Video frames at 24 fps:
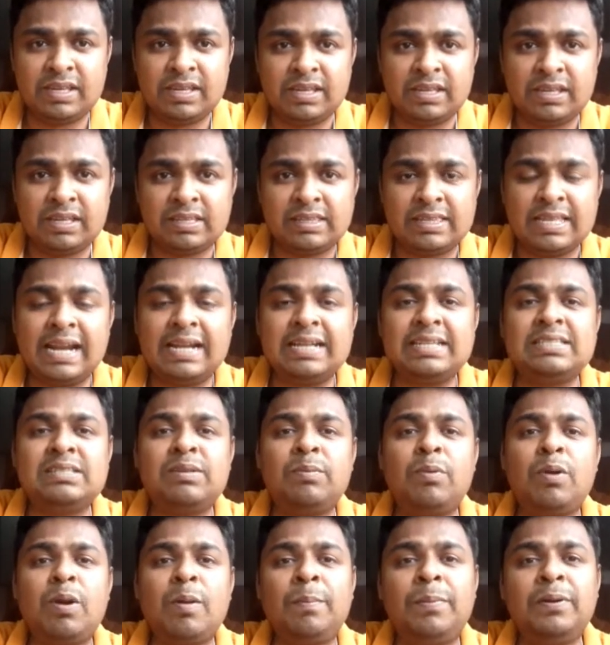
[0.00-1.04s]
That is the
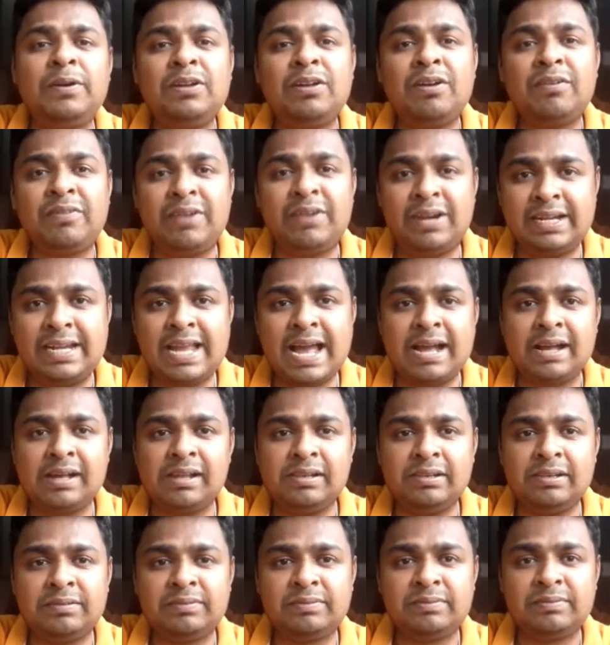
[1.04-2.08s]
property of rectangle.
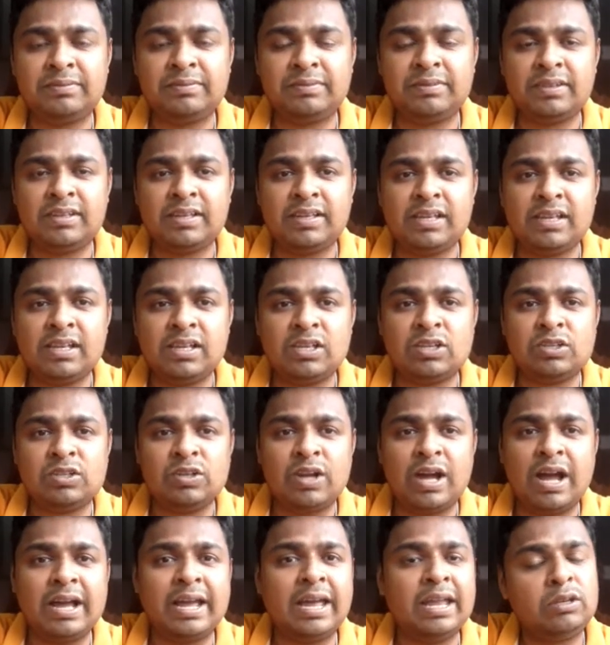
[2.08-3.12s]

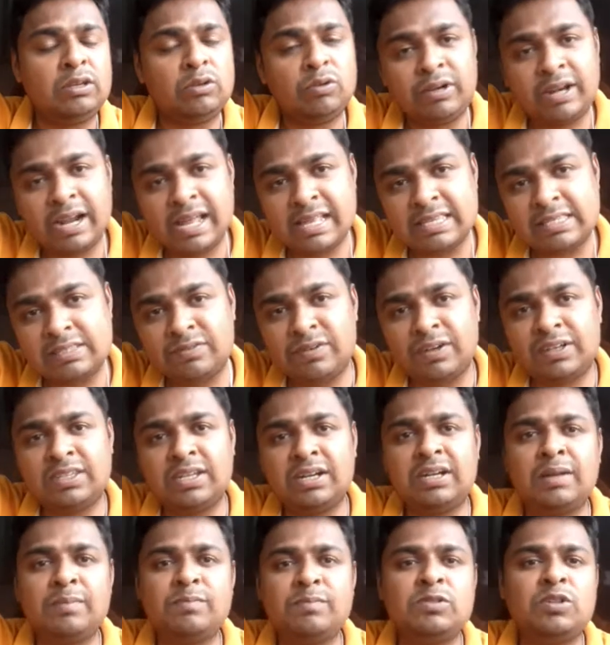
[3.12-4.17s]
Again you transfer the
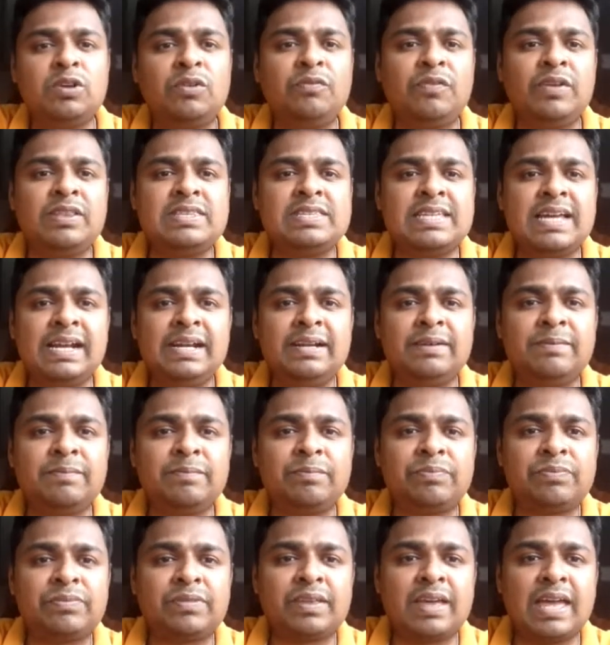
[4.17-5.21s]
terms on one side.
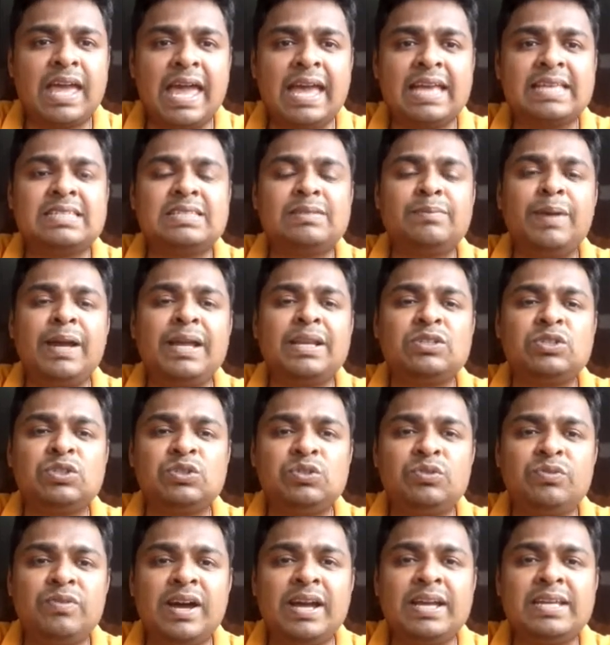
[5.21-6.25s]
X minus
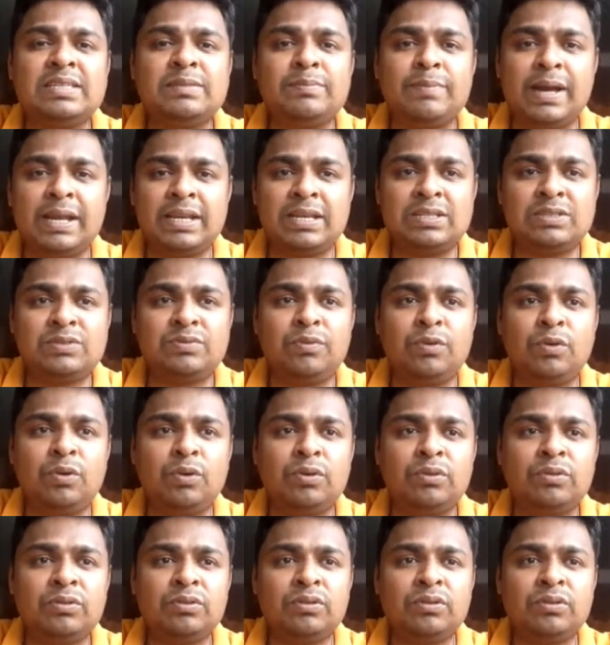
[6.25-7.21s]
2y is minus 4.